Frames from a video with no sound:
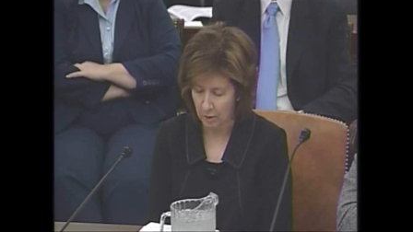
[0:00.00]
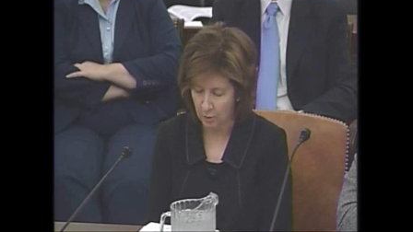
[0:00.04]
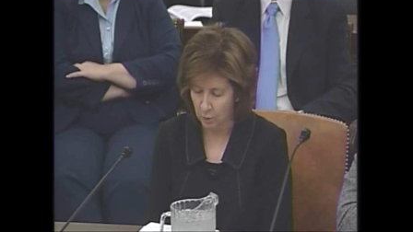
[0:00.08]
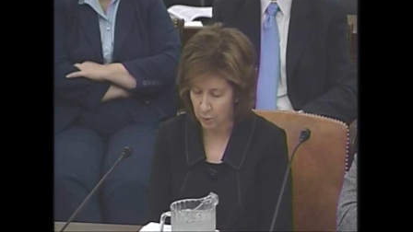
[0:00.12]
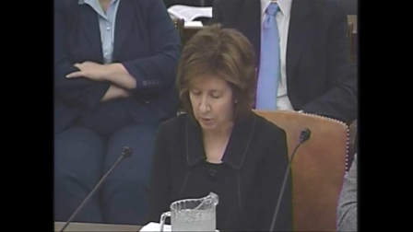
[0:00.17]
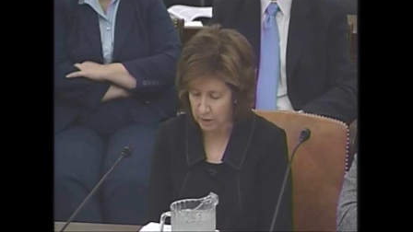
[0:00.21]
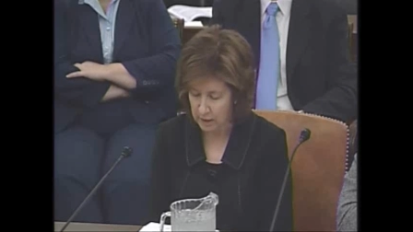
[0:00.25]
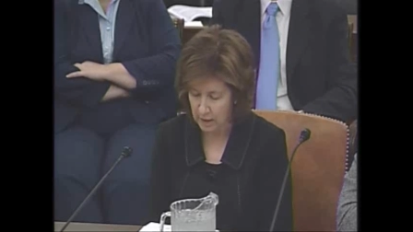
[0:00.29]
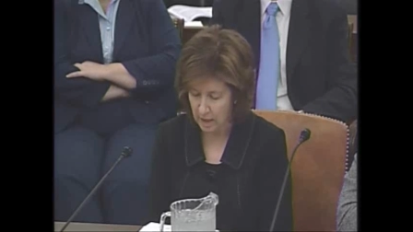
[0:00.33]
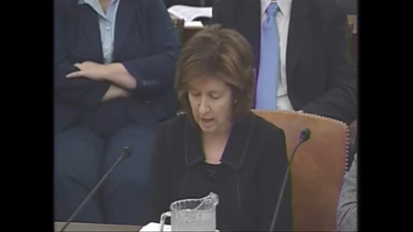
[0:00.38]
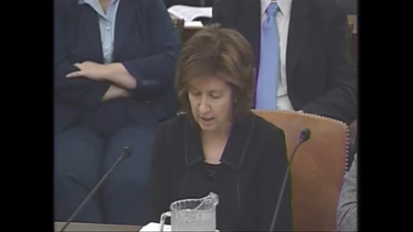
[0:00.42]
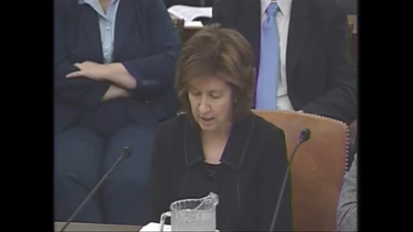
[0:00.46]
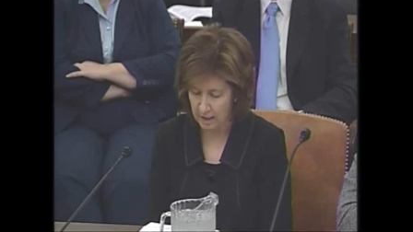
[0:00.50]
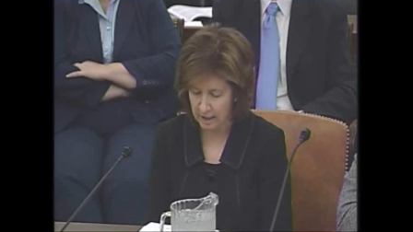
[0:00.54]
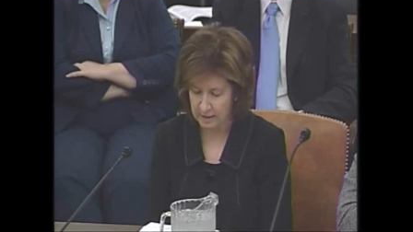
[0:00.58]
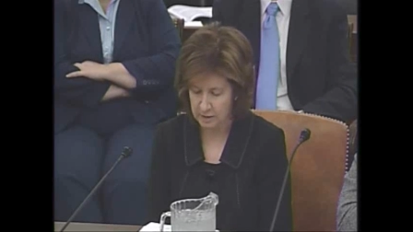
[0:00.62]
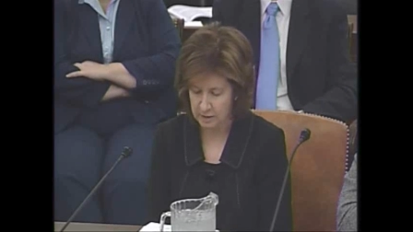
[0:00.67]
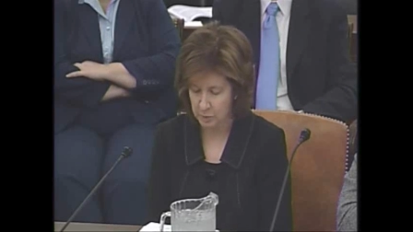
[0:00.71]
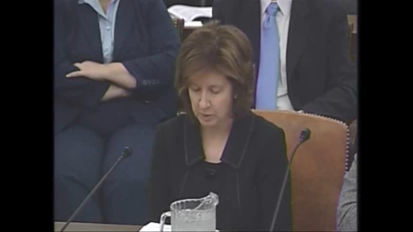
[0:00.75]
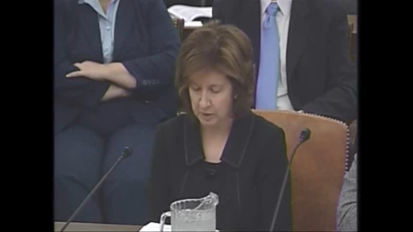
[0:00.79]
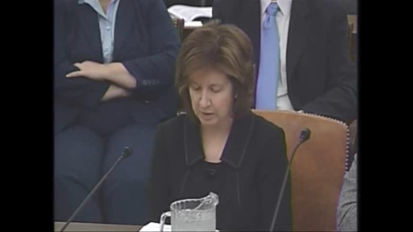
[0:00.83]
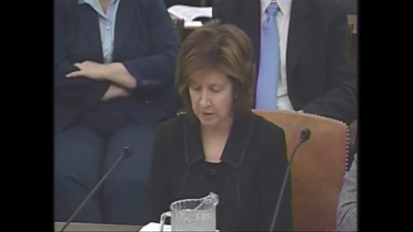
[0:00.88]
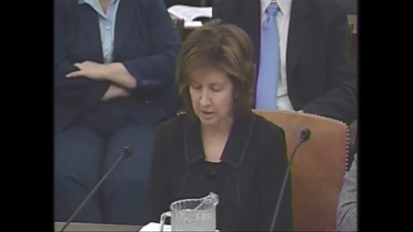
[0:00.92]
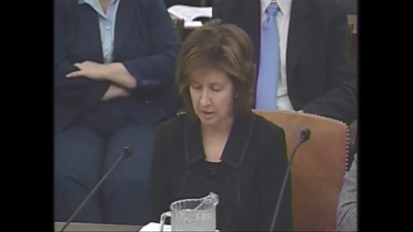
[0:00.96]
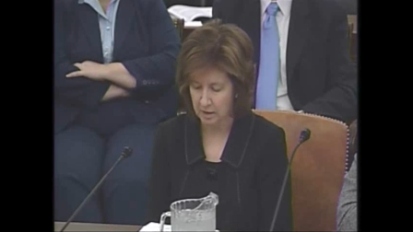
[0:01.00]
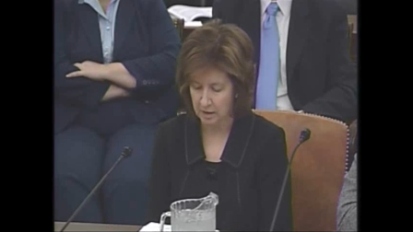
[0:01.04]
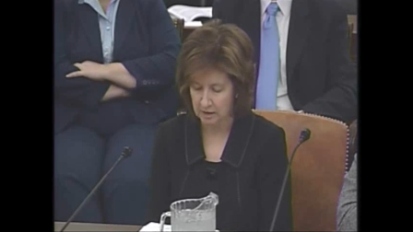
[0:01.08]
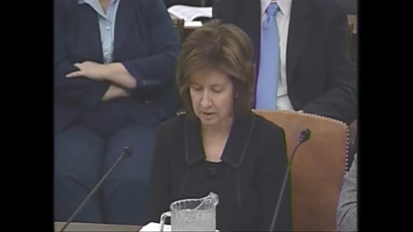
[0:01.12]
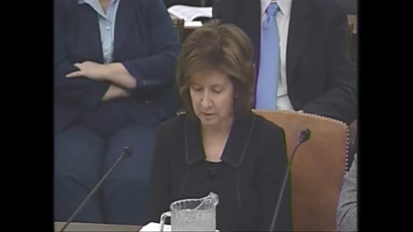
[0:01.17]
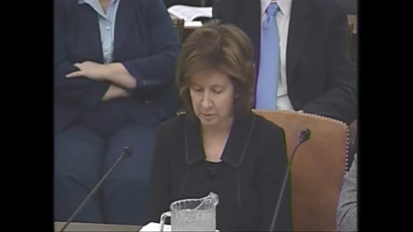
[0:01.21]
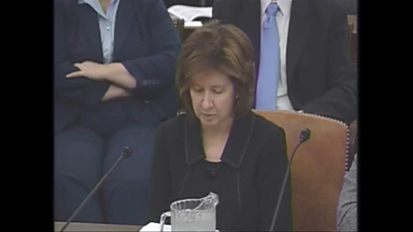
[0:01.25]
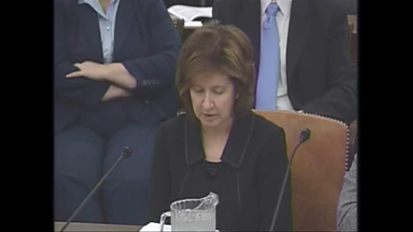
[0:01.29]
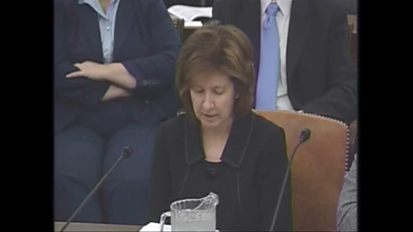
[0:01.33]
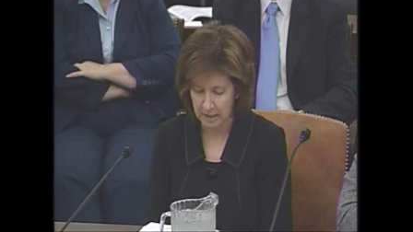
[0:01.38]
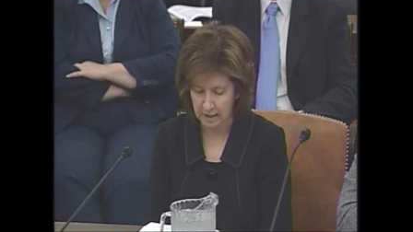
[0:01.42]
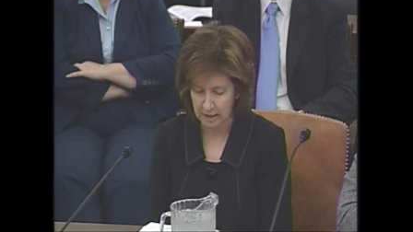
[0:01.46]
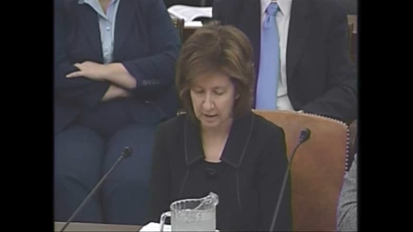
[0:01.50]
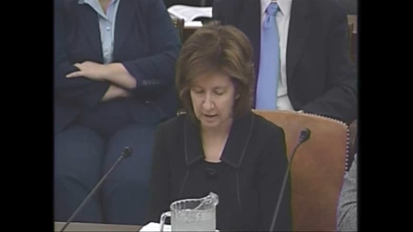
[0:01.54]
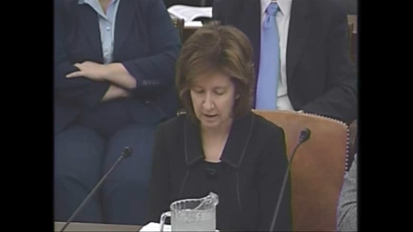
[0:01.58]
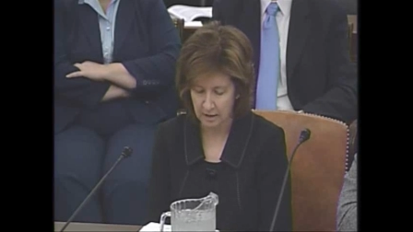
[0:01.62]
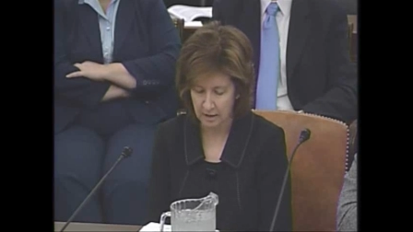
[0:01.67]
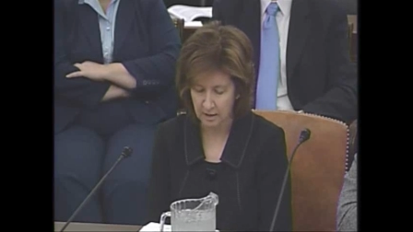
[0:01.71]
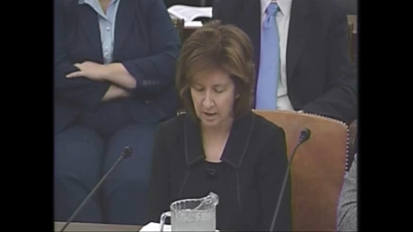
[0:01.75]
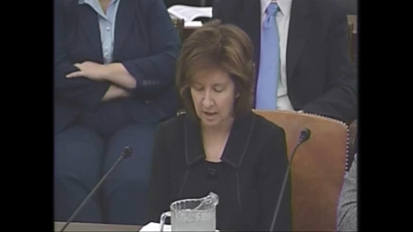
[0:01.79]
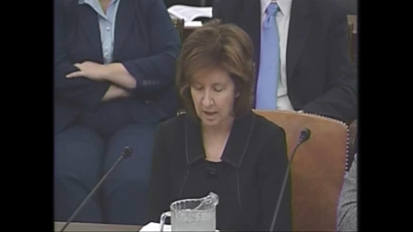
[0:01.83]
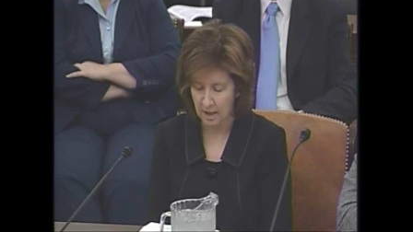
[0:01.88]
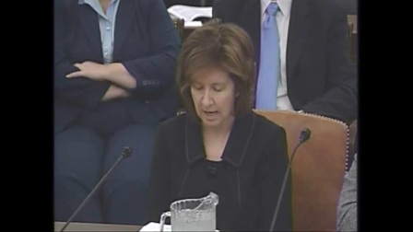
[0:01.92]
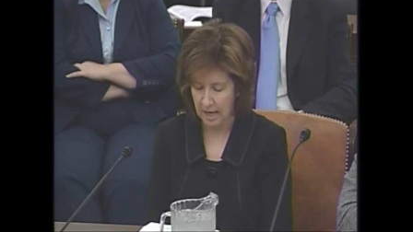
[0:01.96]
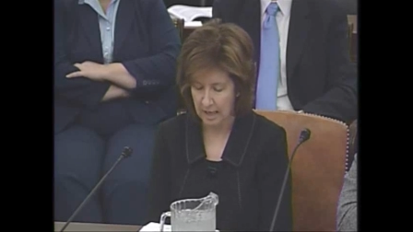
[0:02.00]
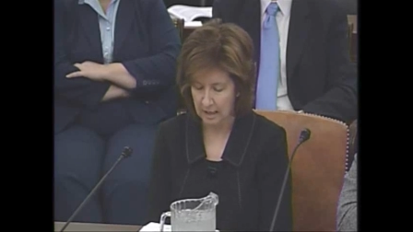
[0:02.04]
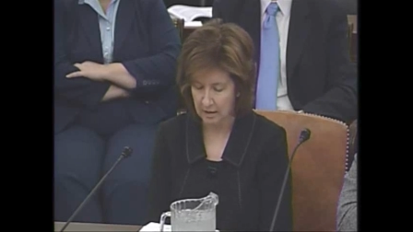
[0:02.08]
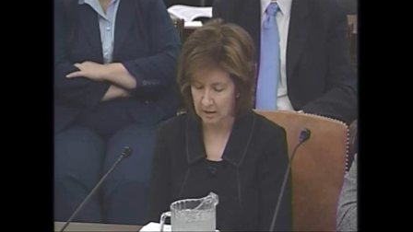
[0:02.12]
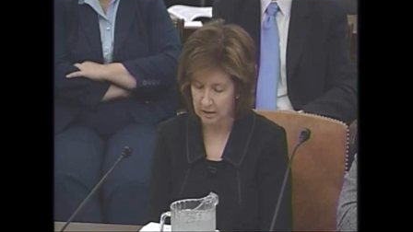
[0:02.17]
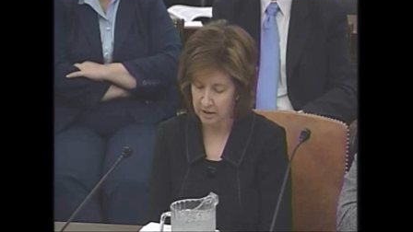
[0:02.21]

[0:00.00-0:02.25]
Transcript: recon has been eliminated, and